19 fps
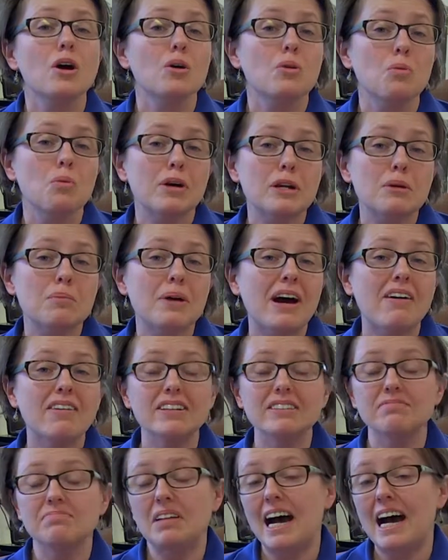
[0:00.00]
What
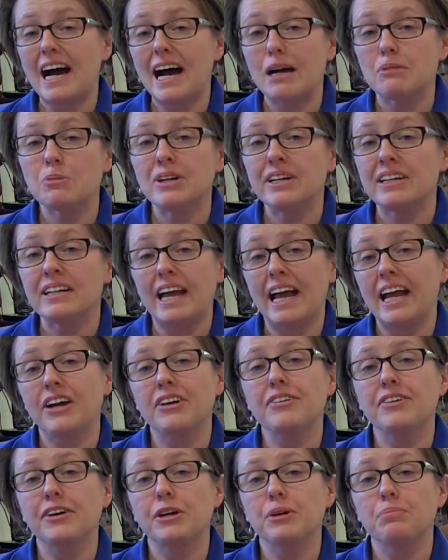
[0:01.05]
about hybrid and
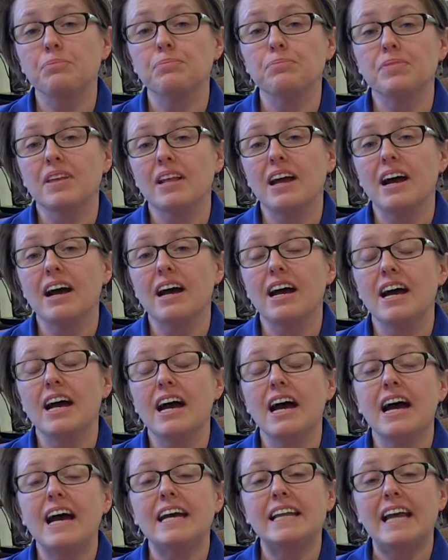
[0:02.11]
heirloom?
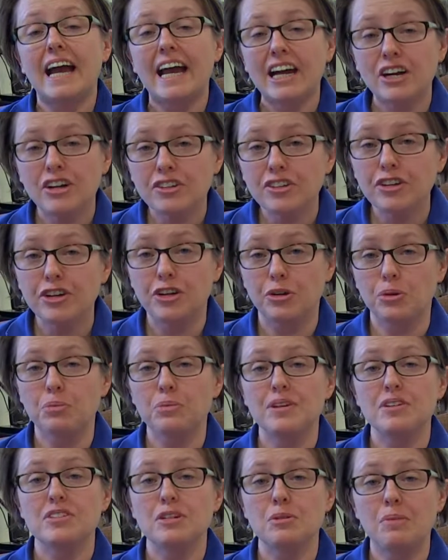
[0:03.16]
An heirloom
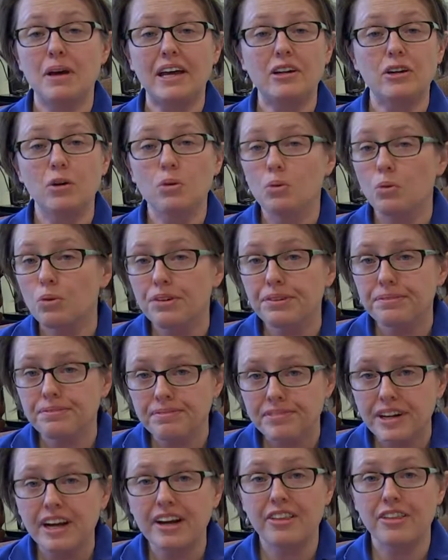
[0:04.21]
tomato or
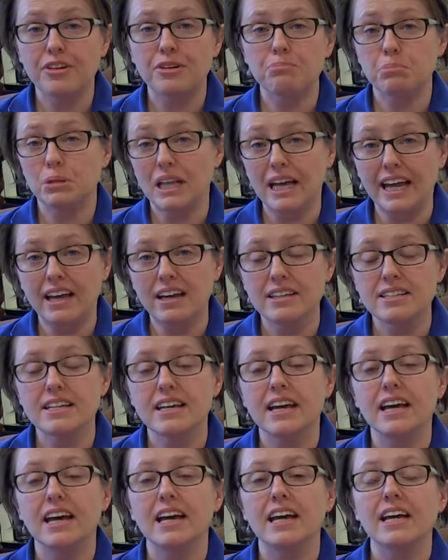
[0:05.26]
other plant
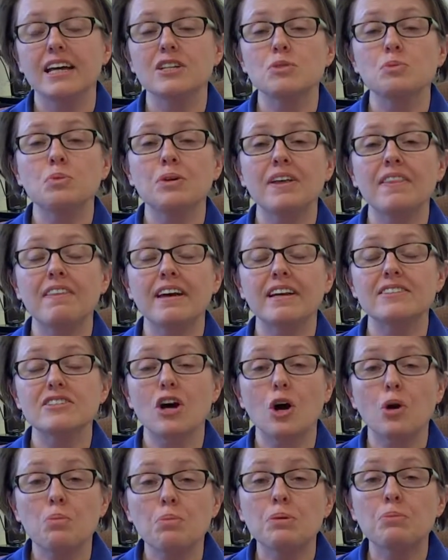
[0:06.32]
is one that's
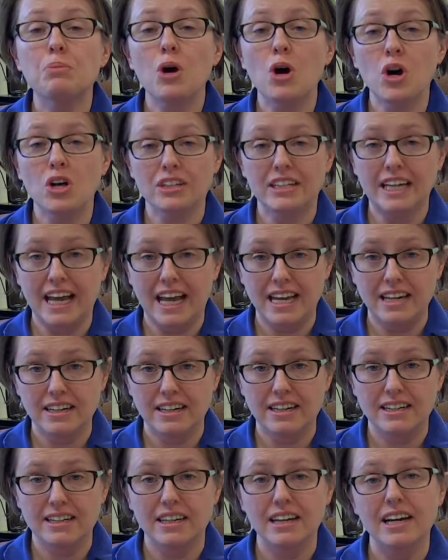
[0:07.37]
open
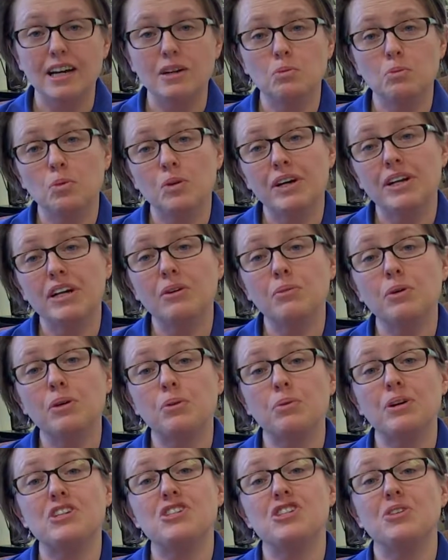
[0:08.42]
pollinated and one with
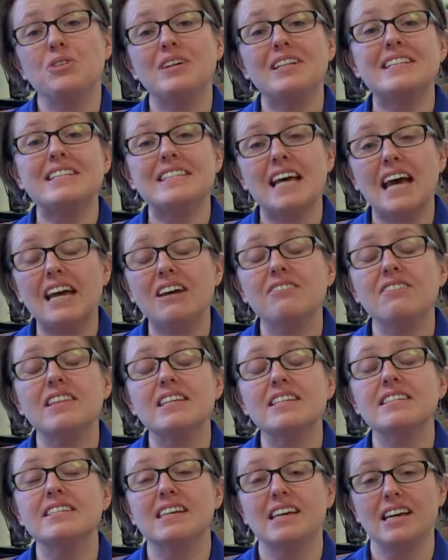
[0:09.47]
which you can save the
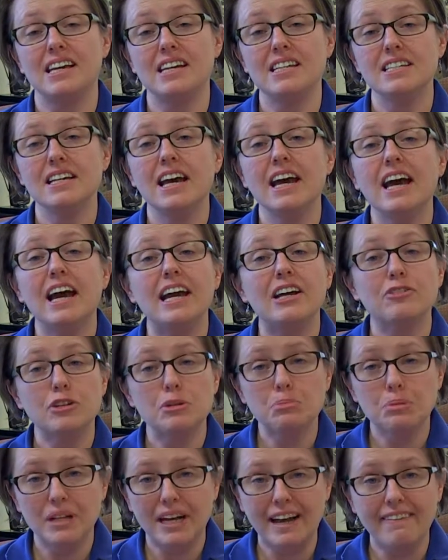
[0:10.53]
seed and
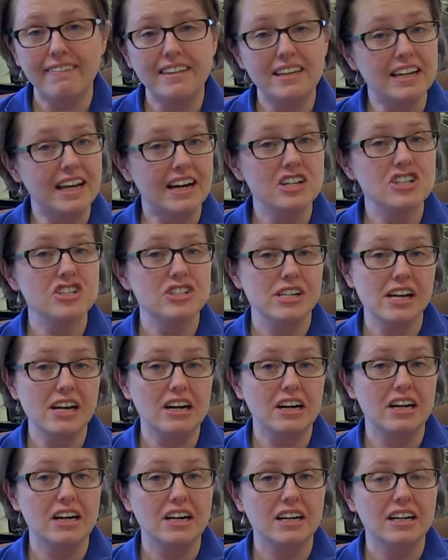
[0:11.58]
replant the next
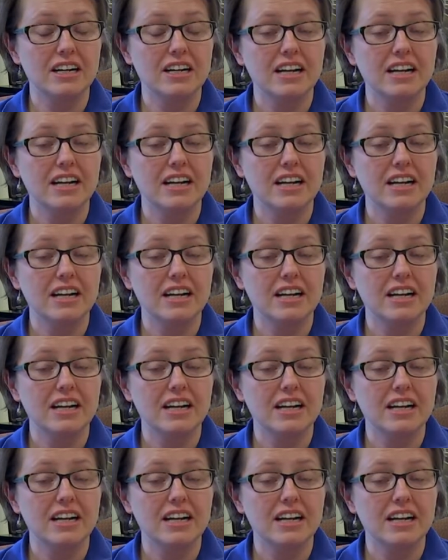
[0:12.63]
year.